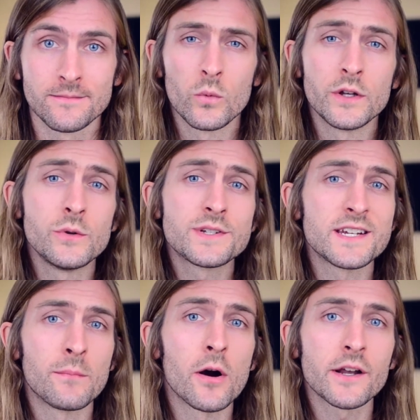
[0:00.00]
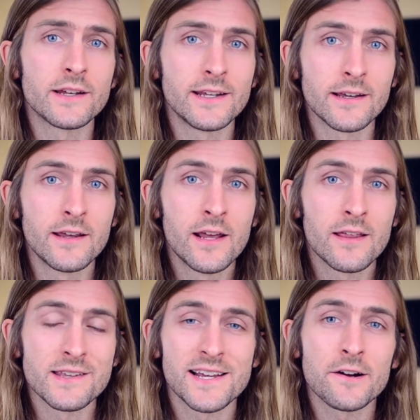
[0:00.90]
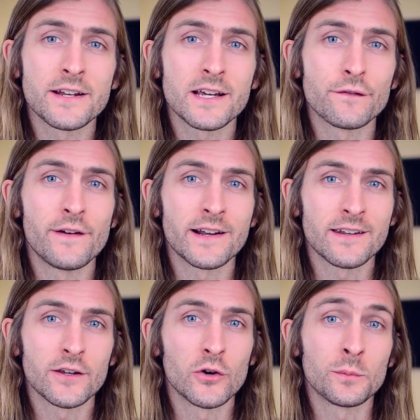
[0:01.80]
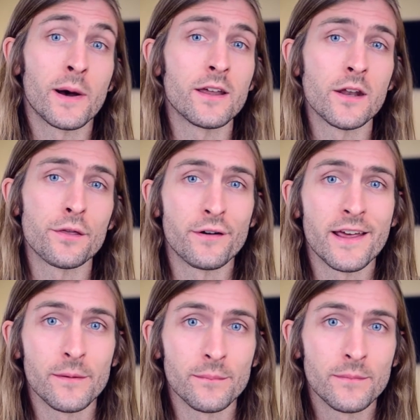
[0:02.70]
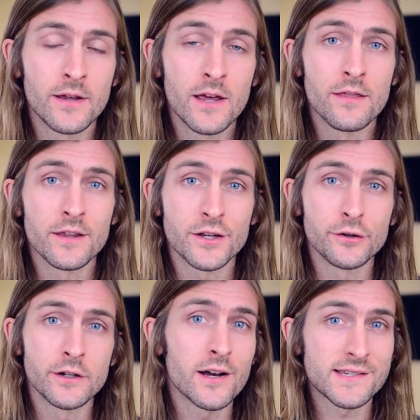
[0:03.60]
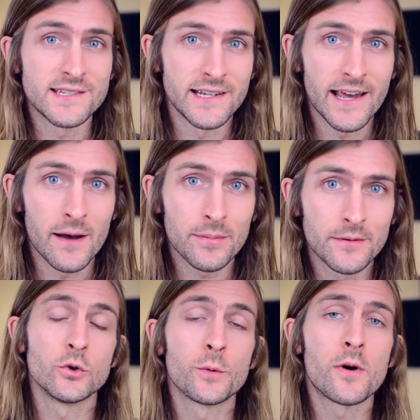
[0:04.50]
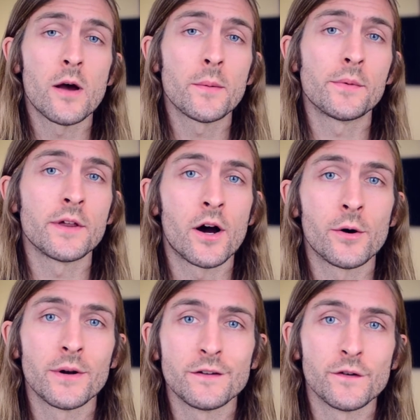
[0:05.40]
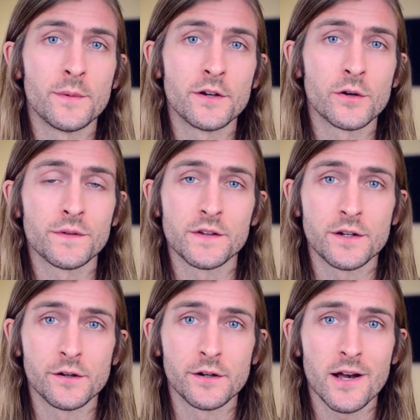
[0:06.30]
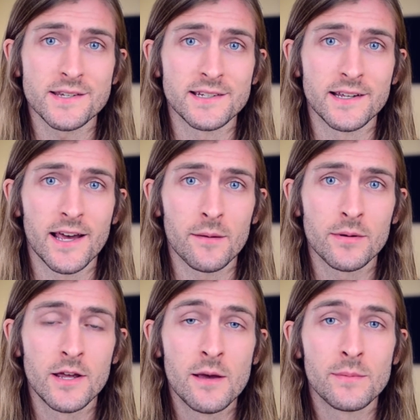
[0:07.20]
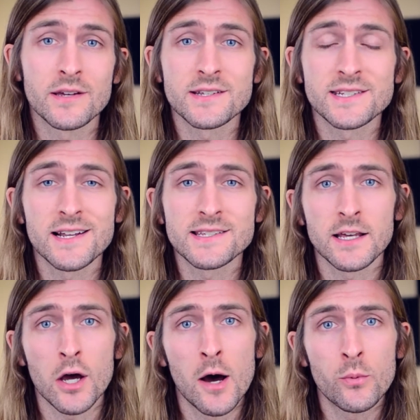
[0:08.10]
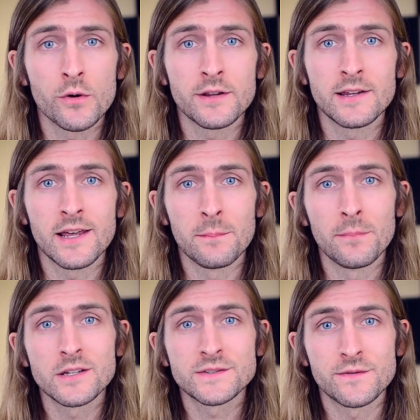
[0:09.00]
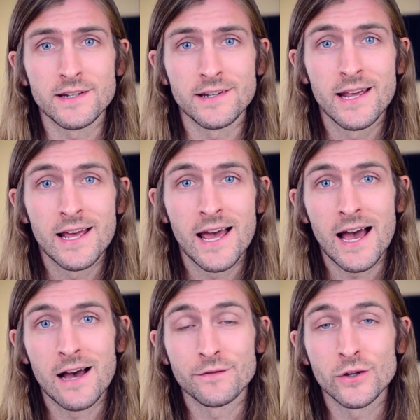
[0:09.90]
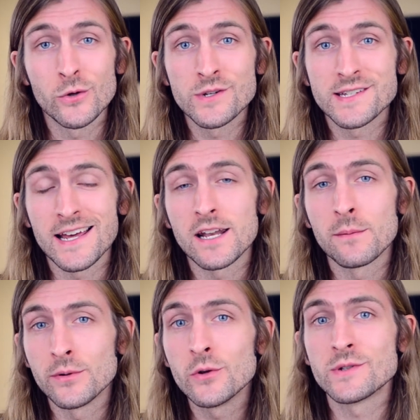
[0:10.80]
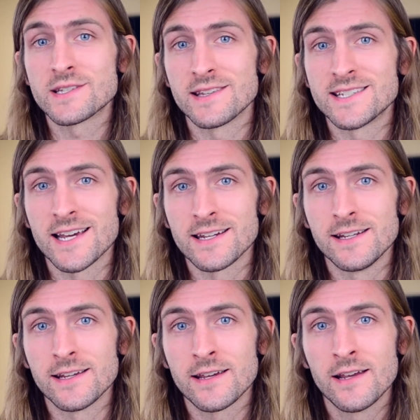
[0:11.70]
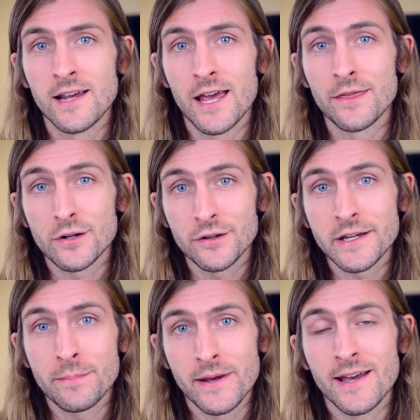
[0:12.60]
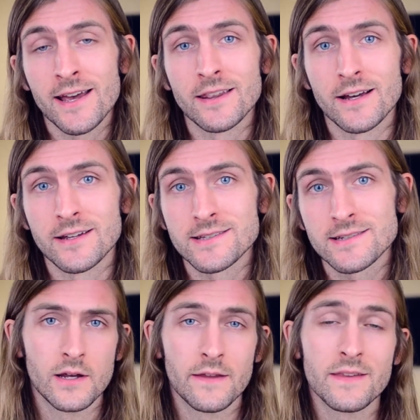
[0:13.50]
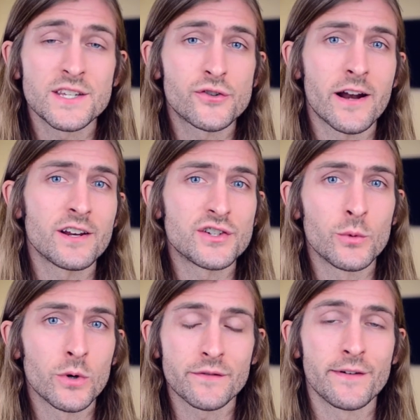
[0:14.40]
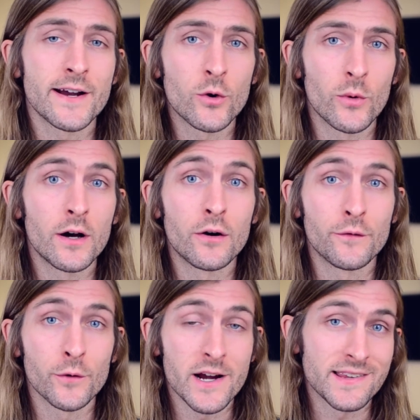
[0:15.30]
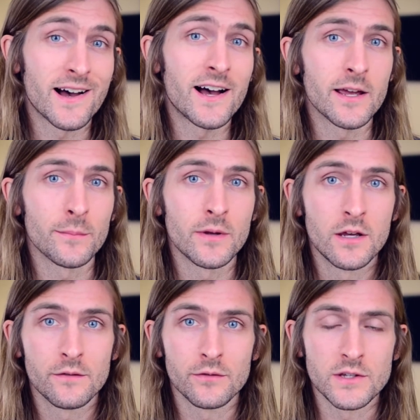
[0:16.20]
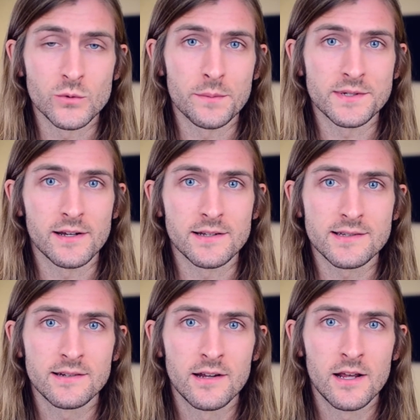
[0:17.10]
When used in marketing, the Zeigarnik effect goes by another name, the curiosity gap. You're probably already familiar with the curiosity gap because sites like Upworthy and BuzzFeed have used and abused the technique in their clickbait headlines. And this strategy worked very well for a time for these websites,